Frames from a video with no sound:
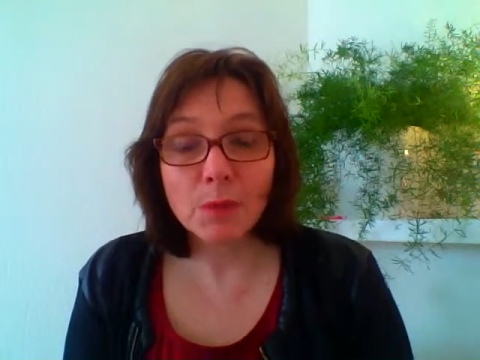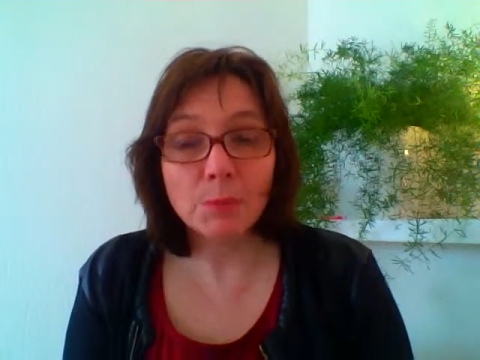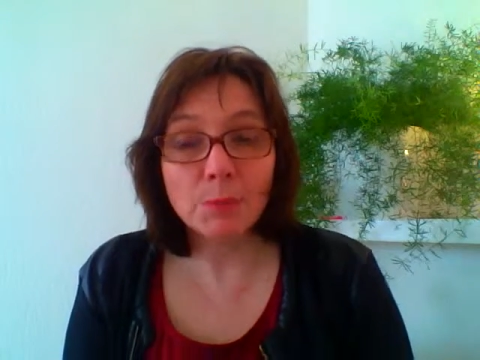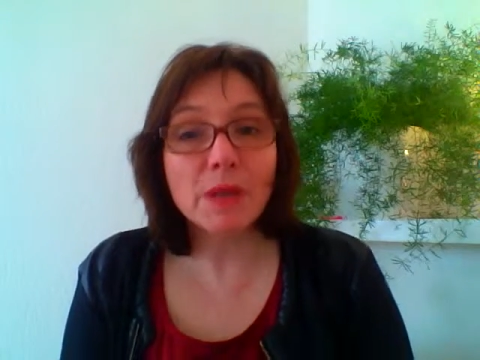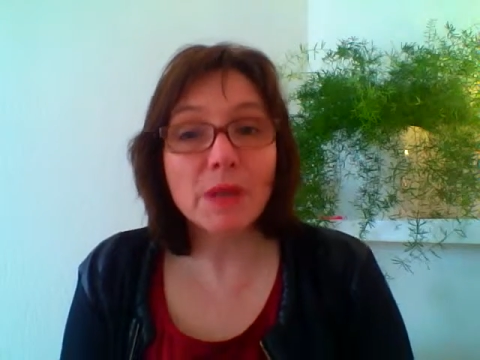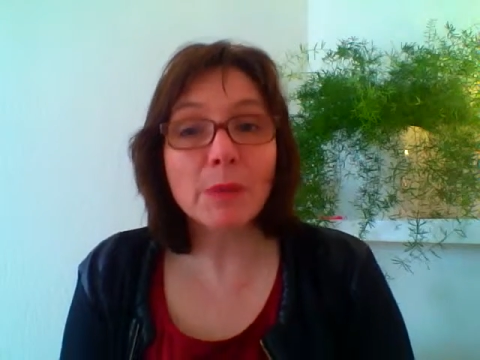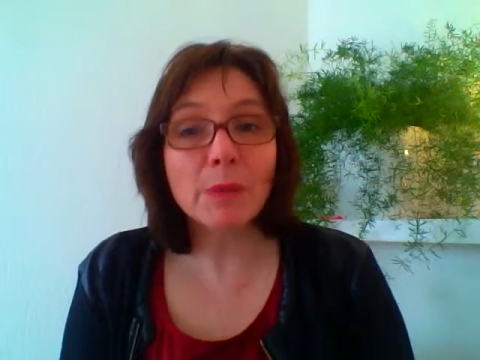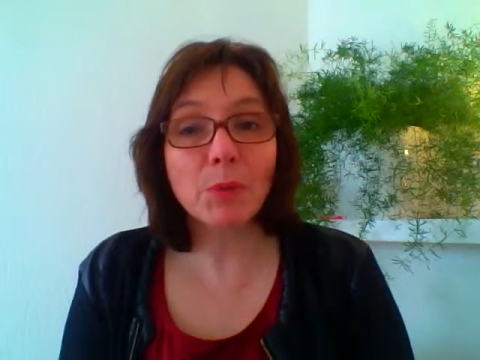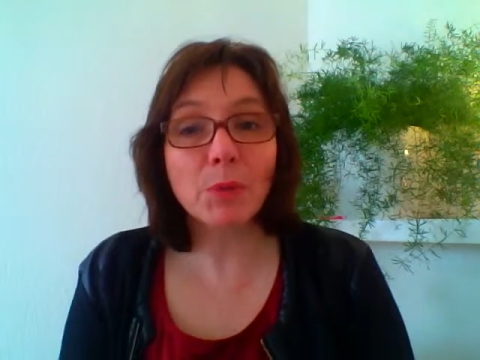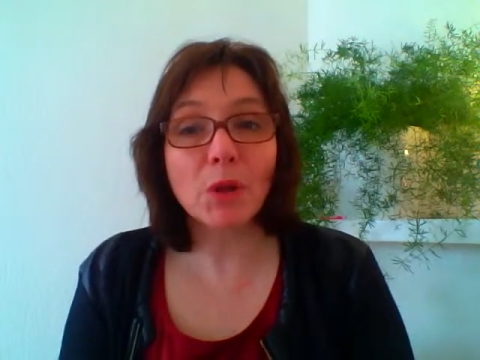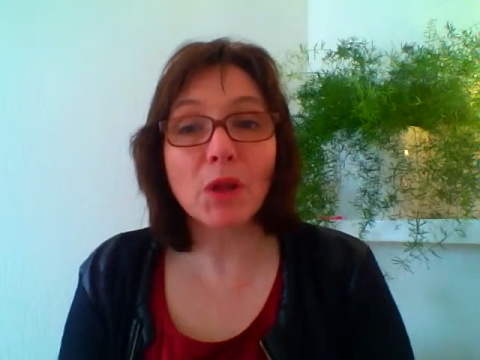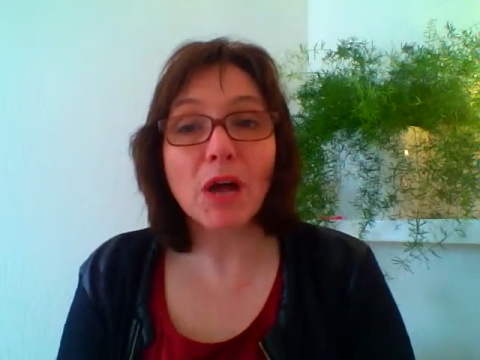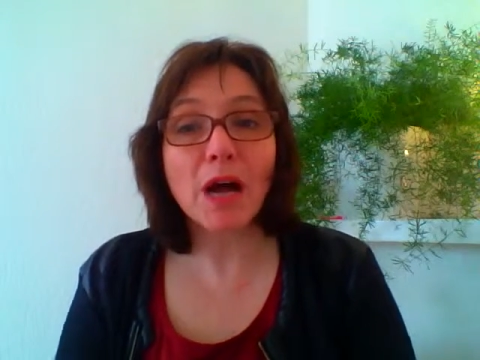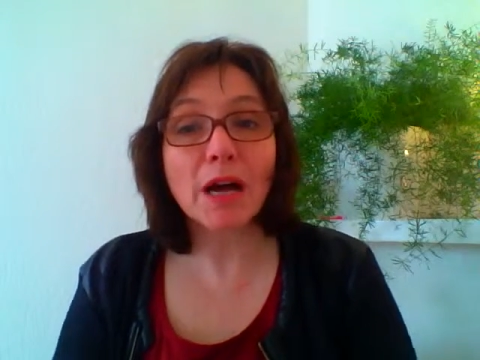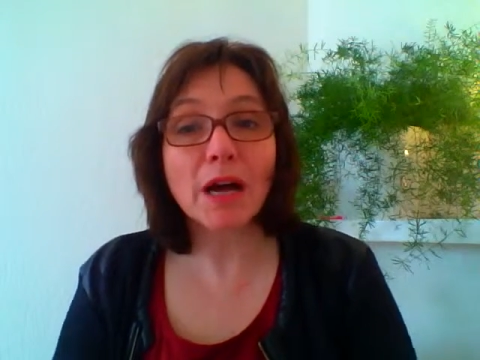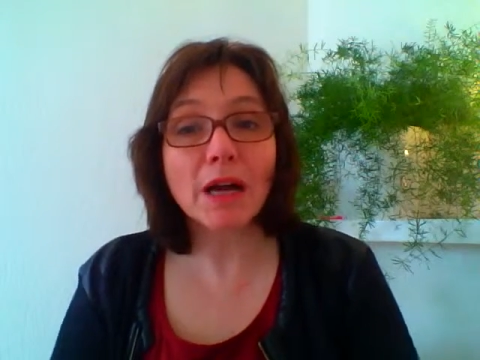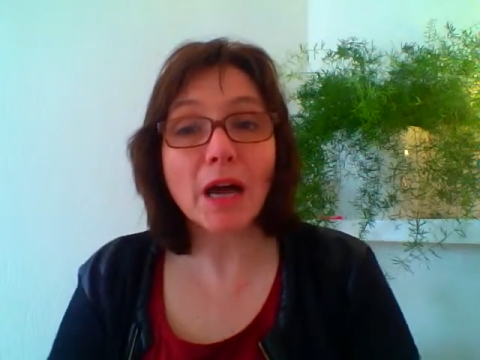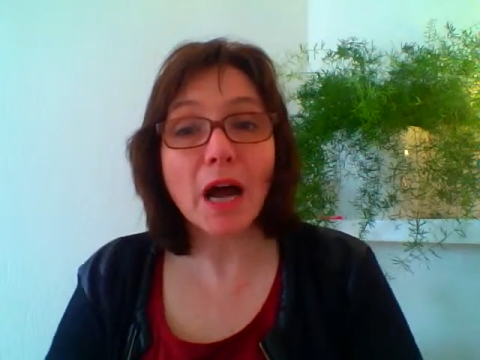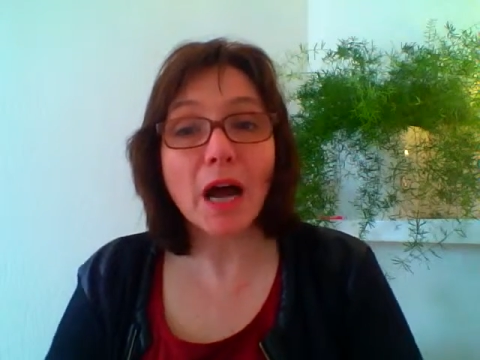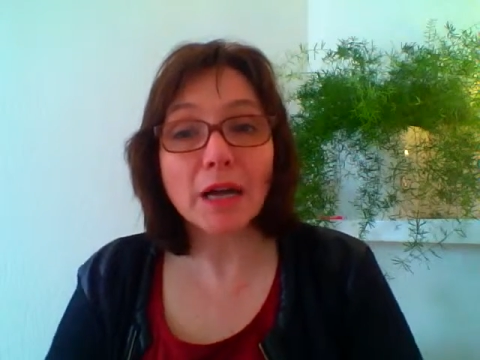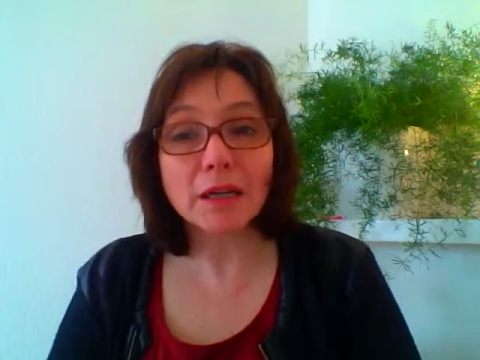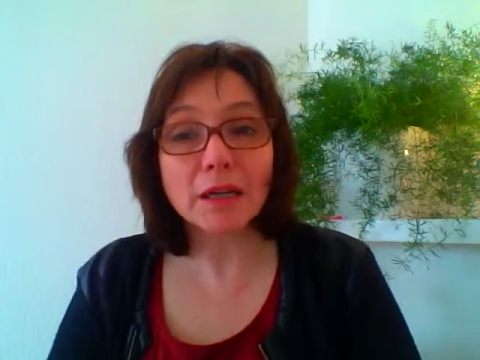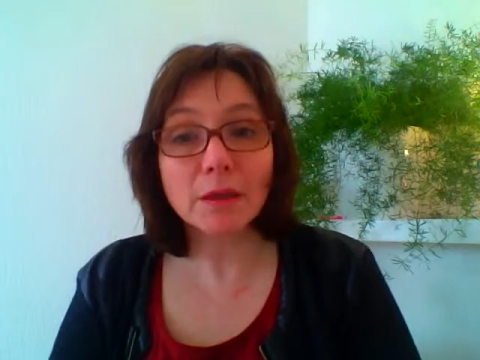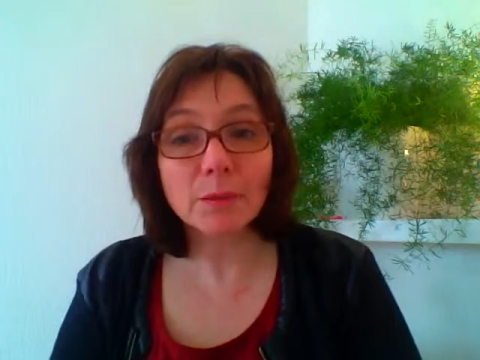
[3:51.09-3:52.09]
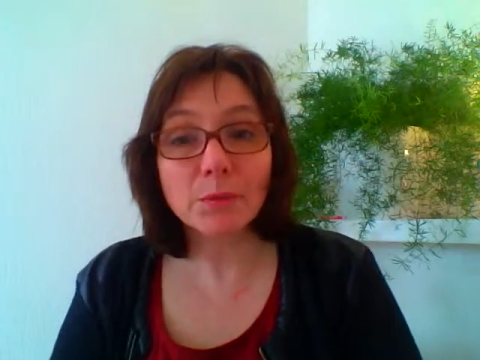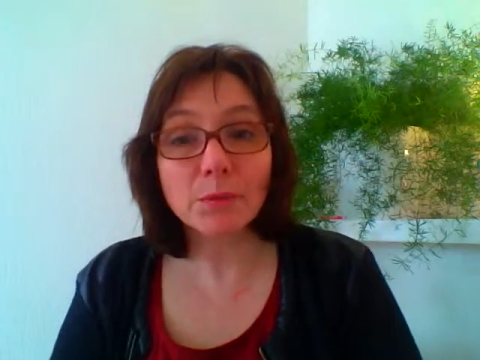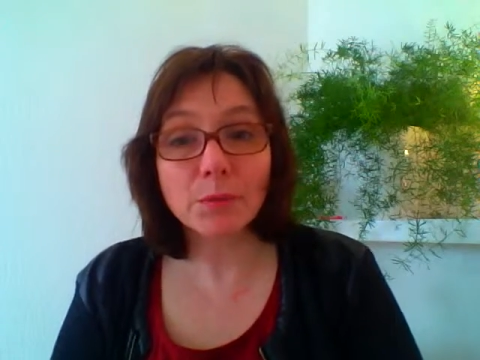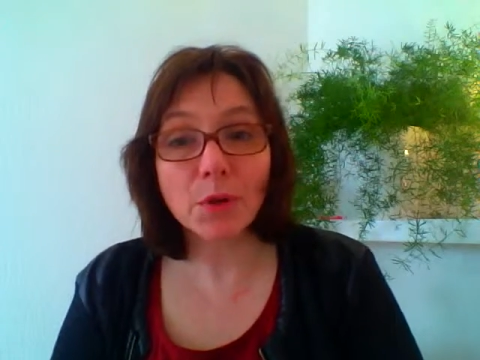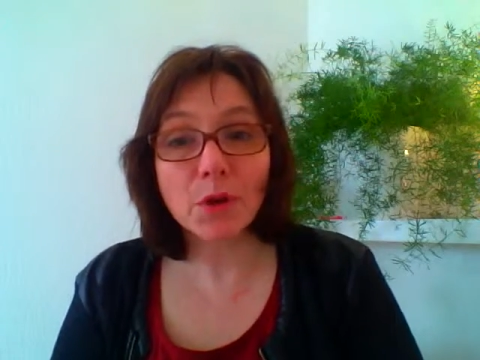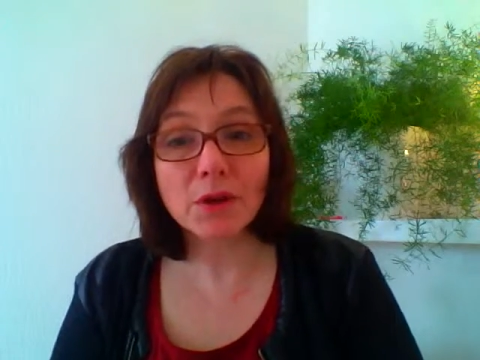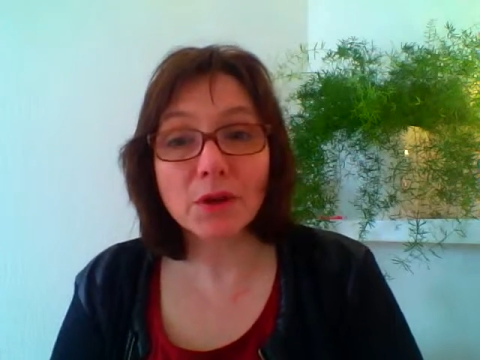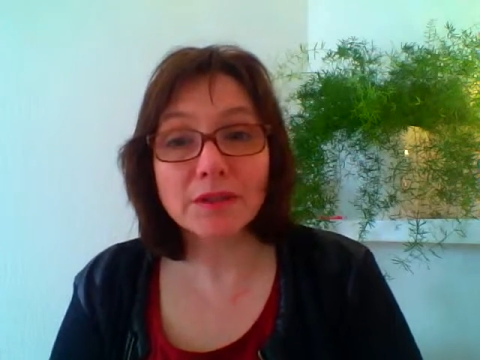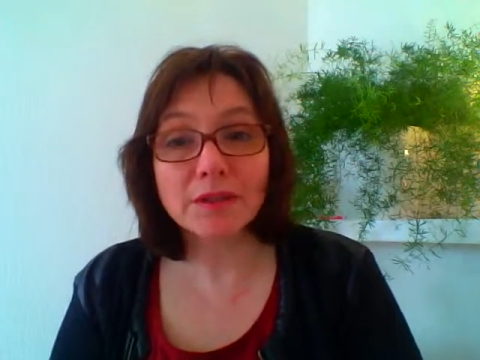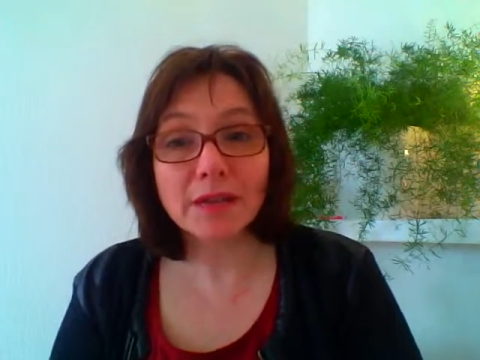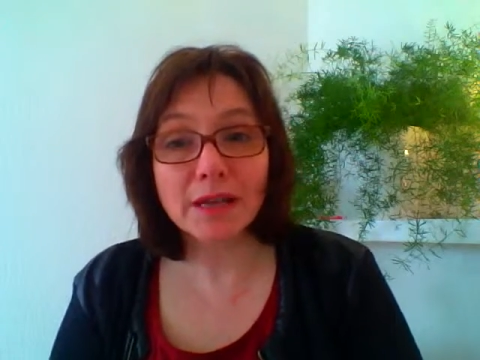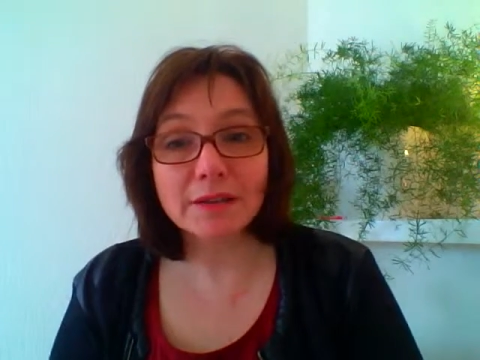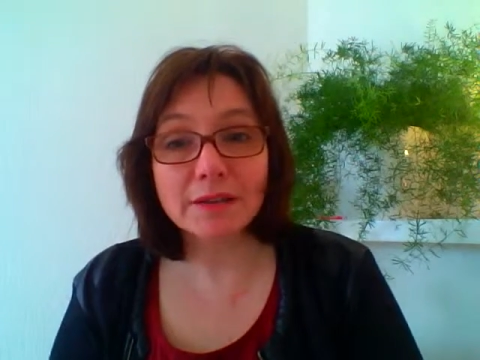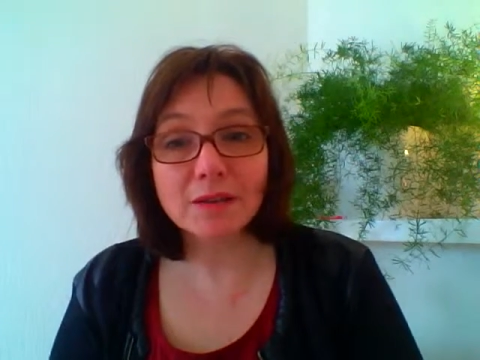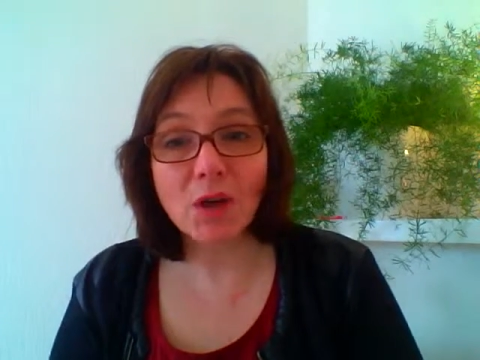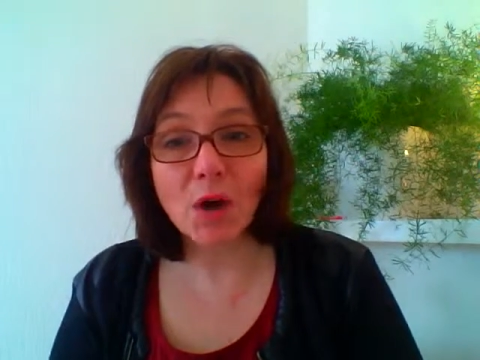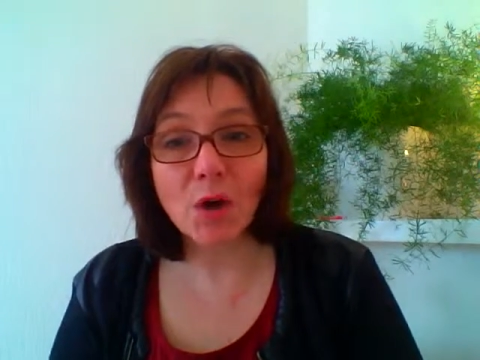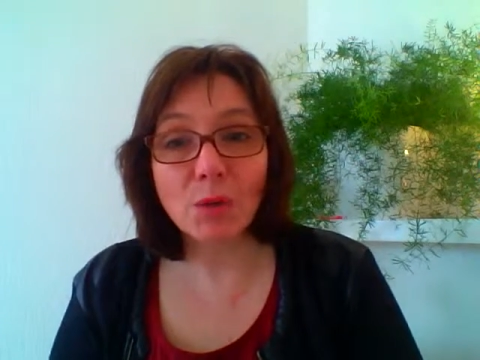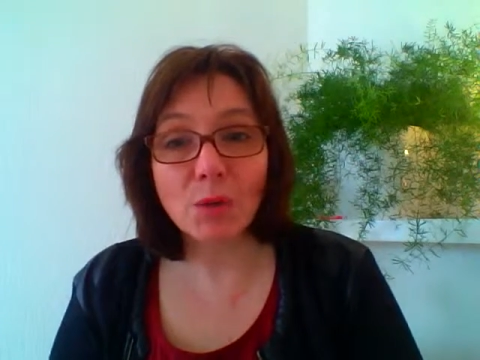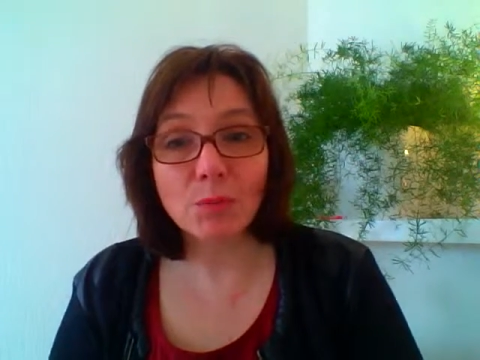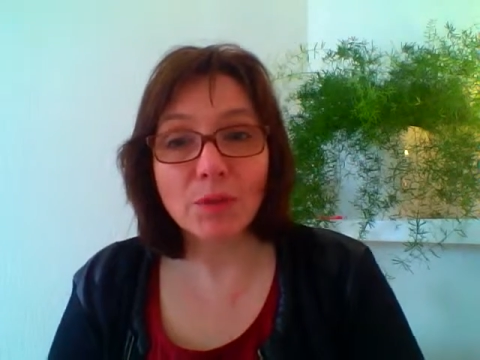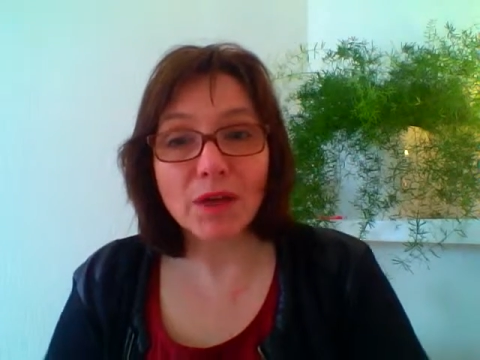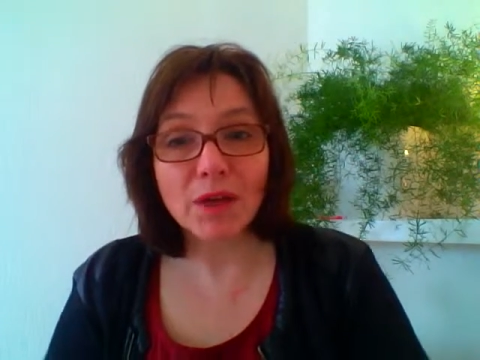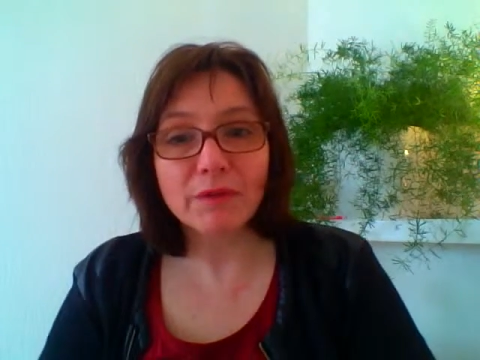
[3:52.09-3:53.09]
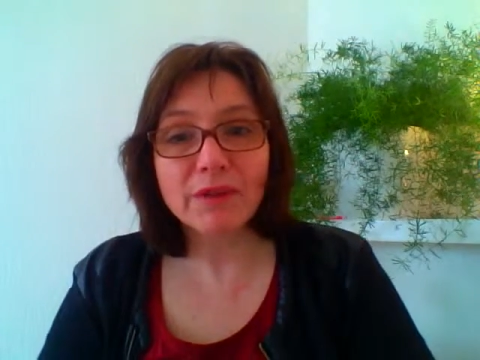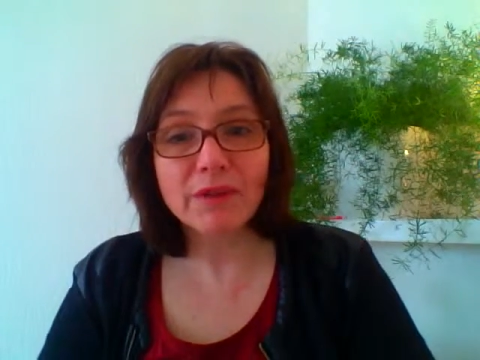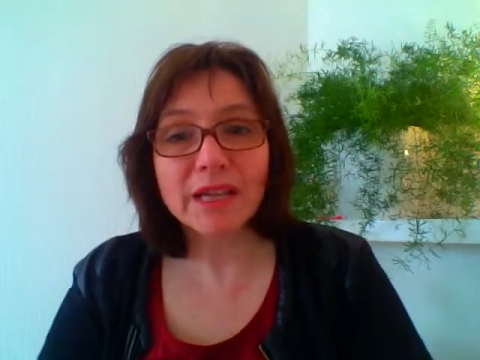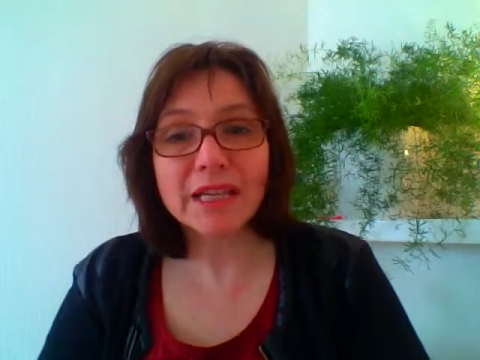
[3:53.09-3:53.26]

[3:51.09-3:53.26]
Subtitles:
People are unemployed at home.